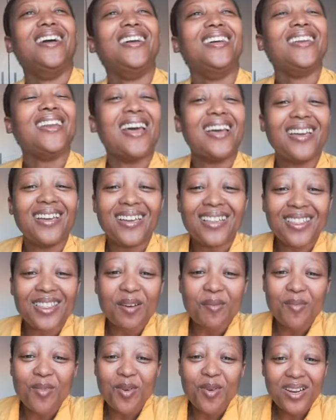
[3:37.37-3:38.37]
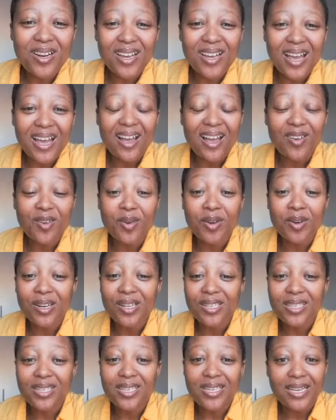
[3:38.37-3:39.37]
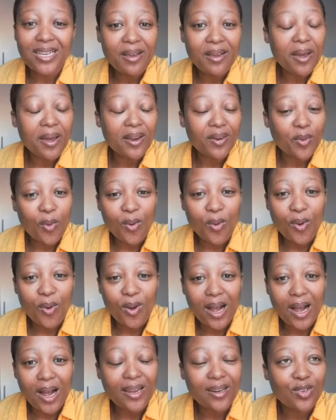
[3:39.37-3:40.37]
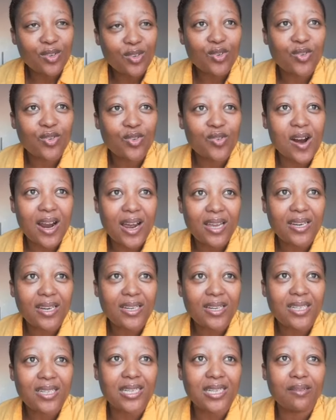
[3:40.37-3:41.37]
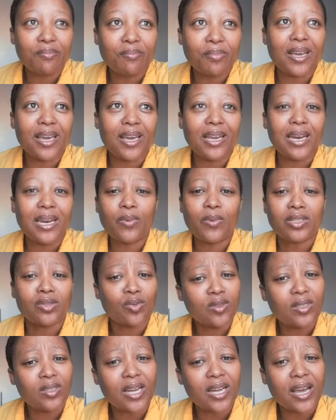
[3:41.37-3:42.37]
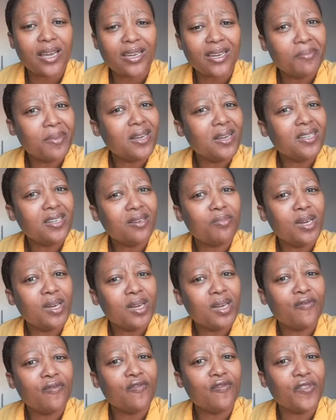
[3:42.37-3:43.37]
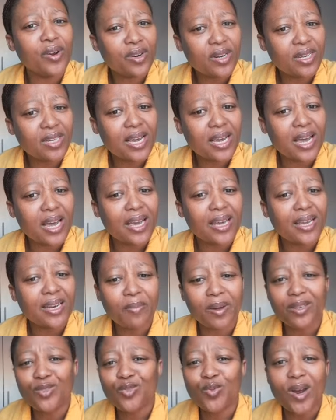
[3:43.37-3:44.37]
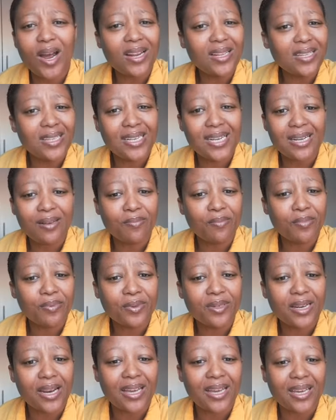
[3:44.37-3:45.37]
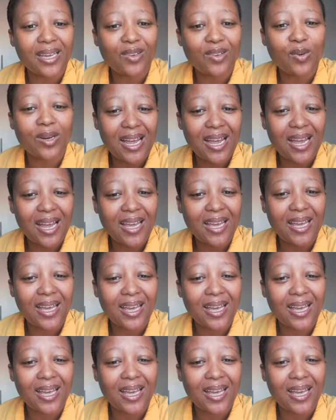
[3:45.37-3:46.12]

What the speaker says: like in the morning, I couldn't sleep at all. I tried sleeping and I was so tired. Imagine being very tired, but you can't sleep. Like you are trying.